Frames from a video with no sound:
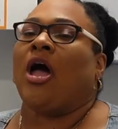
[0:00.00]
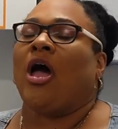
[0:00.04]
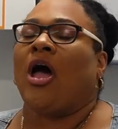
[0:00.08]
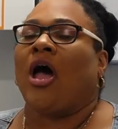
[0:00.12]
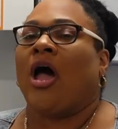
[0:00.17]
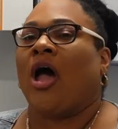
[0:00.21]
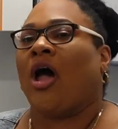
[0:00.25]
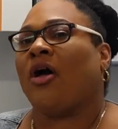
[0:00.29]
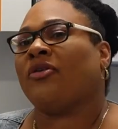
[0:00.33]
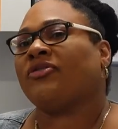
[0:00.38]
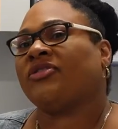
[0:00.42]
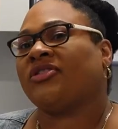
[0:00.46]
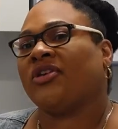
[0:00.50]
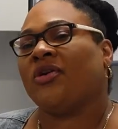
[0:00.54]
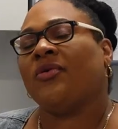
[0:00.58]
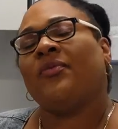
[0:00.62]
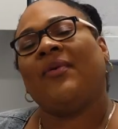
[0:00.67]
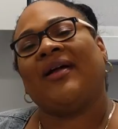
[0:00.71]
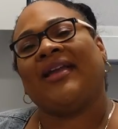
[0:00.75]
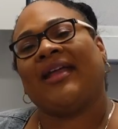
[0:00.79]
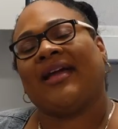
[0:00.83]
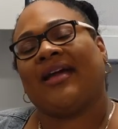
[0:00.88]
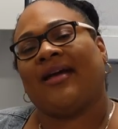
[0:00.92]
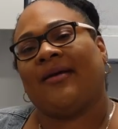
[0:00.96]
Also,
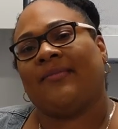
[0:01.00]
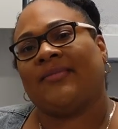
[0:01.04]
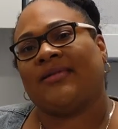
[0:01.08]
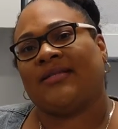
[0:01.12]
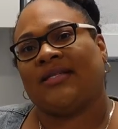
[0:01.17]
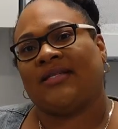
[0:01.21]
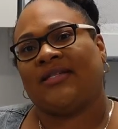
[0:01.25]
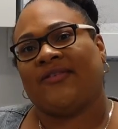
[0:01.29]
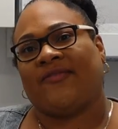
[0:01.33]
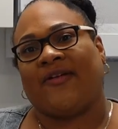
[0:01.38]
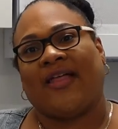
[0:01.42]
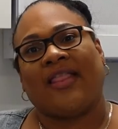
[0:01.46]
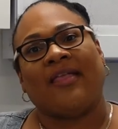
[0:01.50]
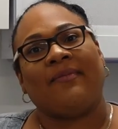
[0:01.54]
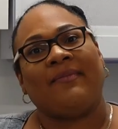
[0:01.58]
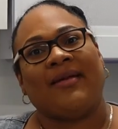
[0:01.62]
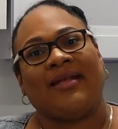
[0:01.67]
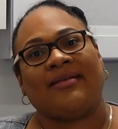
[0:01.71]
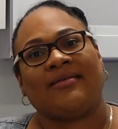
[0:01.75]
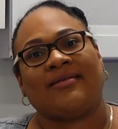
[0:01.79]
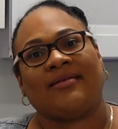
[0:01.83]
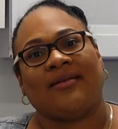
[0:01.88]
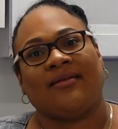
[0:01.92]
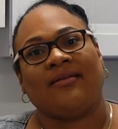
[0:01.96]
when it comes to
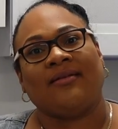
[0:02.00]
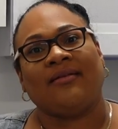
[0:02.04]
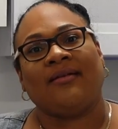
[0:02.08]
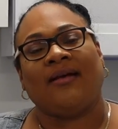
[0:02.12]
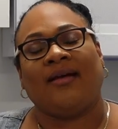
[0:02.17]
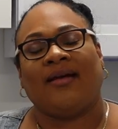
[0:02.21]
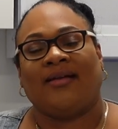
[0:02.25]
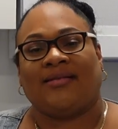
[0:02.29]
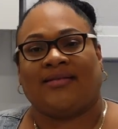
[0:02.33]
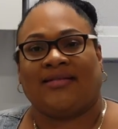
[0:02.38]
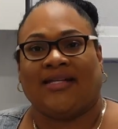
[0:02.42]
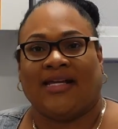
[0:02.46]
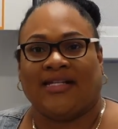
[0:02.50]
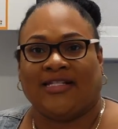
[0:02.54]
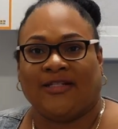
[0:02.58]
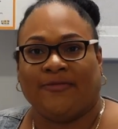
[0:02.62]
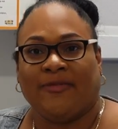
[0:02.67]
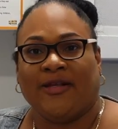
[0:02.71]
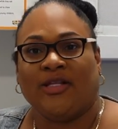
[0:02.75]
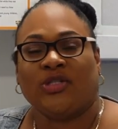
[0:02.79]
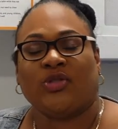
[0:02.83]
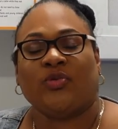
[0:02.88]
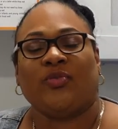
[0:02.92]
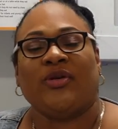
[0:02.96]
developmental
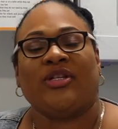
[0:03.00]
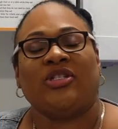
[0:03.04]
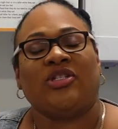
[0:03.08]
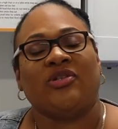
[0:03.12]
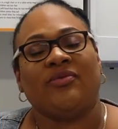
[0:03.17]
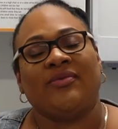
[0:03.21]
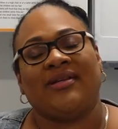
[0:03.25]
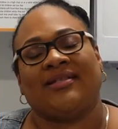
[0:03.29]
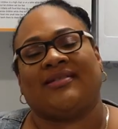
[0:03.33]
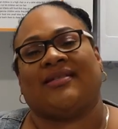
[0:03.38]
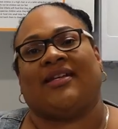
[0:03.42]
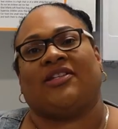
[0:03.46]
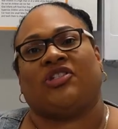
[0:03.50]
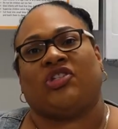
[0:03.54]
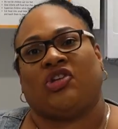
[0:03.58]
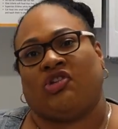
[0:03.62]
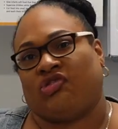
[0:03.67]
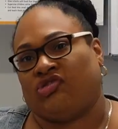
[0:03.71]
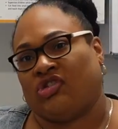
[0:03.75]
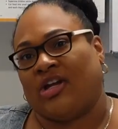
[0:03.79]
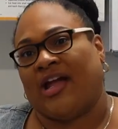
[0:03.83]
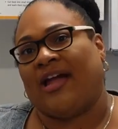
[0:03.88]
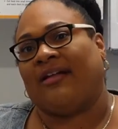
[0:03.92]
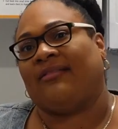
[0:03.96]
assessments, we do assess your
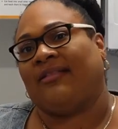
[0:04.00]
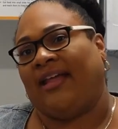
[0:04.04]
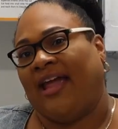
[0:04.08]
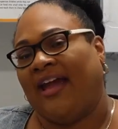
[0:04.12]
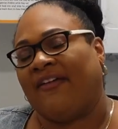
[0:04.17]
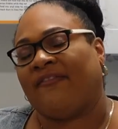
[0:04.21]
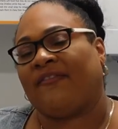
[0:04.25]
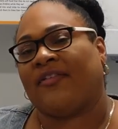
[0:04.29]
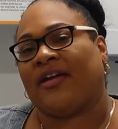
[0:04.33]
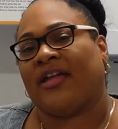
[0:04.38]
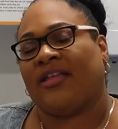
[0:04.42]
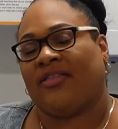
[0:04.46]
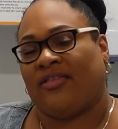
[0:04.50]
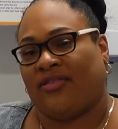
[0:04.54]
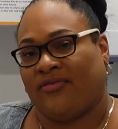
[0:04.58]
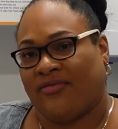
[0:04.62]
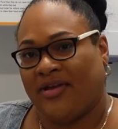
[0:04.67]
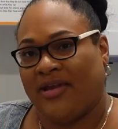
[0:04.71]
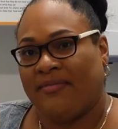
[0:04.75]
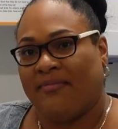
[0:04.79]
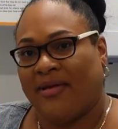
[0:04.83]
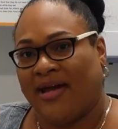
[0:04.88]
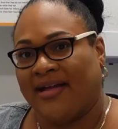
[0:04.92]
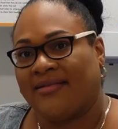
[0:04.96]
child every
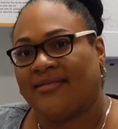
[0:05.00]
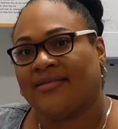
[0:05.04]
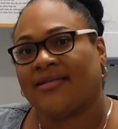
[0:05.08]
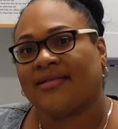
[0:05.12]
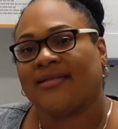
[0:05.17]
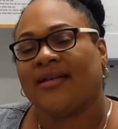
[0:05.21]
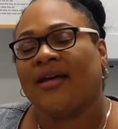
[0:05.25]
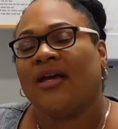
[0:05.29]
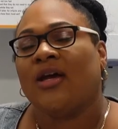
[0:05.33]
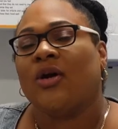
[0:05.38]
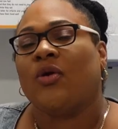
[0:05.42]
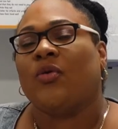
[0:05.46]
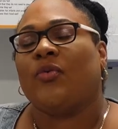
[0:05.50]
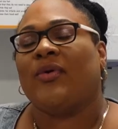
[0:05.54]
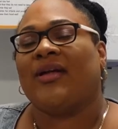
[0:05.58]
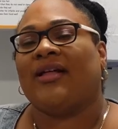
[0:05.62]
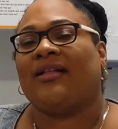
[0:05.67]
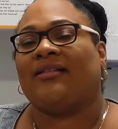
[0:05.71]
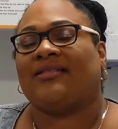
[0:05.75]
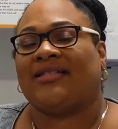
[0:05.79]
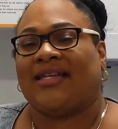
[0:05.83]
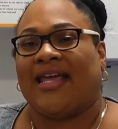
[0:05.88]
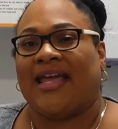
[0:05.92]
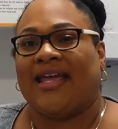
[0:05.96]
3 months.
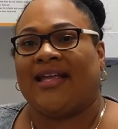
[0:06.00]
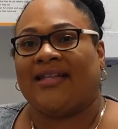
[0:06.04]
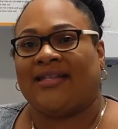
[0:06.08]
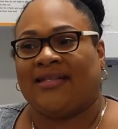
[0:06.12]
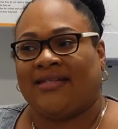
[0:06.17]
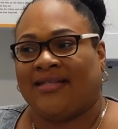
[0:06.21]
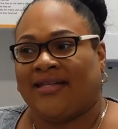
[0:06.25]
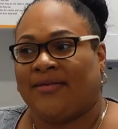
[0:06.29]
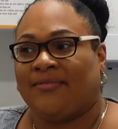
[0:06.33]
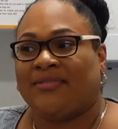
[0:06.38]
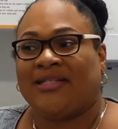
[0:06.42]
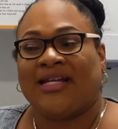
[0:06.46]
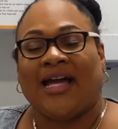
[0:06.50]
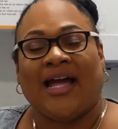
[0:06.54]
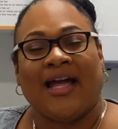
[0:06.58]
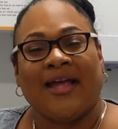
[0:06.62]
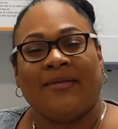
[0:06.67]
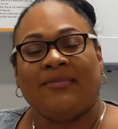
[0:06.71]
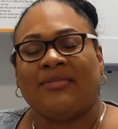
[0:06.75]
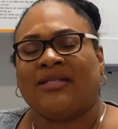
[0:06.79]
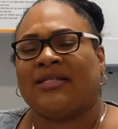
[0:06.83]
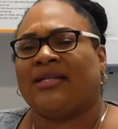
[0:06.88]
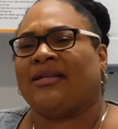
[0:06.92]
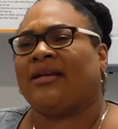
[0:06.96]
We'll take some
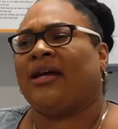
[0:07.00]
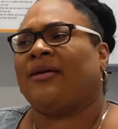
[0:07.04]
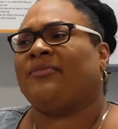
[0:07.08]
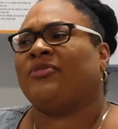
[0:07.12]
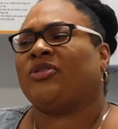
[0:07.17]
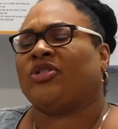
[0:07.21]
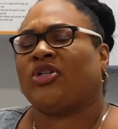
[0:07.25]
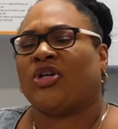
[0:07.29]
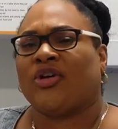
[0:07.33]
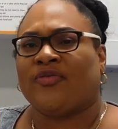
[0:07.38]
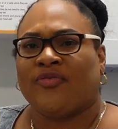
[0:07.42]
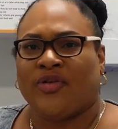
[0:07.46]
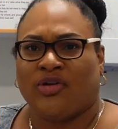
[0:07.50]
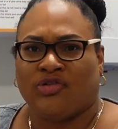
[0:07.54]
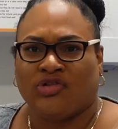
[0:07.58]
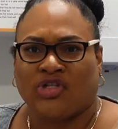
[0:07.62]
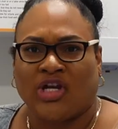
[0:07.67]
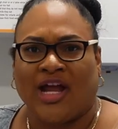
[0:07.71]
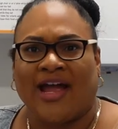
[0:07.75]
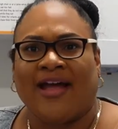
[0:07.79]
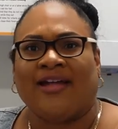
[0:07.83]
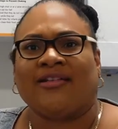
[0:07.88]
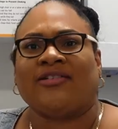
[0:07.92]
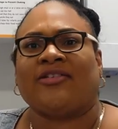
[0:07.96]
time to observe your
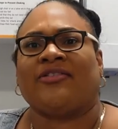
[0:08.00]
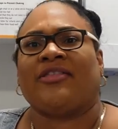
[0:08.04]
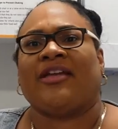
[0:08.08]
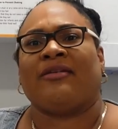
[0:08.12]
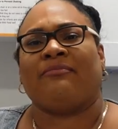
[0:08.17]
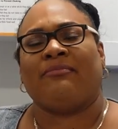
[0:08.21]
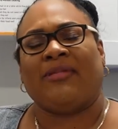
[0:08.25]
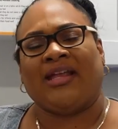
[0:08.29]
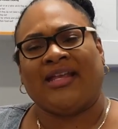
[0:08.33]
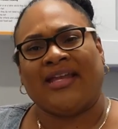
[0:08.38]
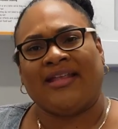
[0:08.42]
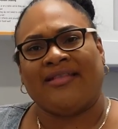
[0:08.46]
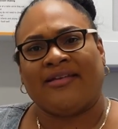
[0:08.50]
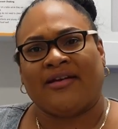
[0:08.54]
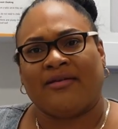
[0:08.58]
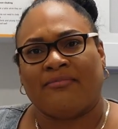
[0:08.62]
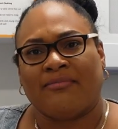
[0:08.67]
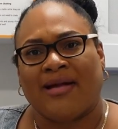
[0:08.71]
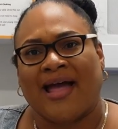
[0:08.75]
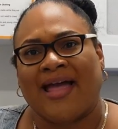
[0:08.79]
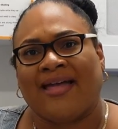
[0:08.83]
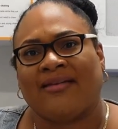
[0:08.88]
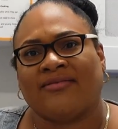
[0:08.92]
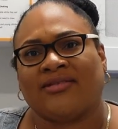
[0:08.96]
child. Are they meeting their
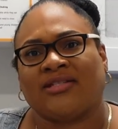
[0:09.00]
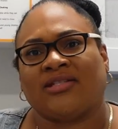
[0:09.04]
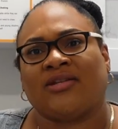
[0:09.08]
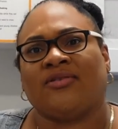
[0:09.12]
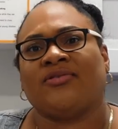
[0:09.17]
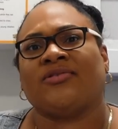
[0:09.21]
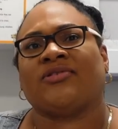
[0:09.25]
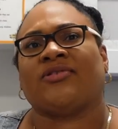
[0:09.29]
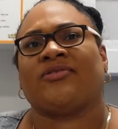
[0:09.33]
milestones?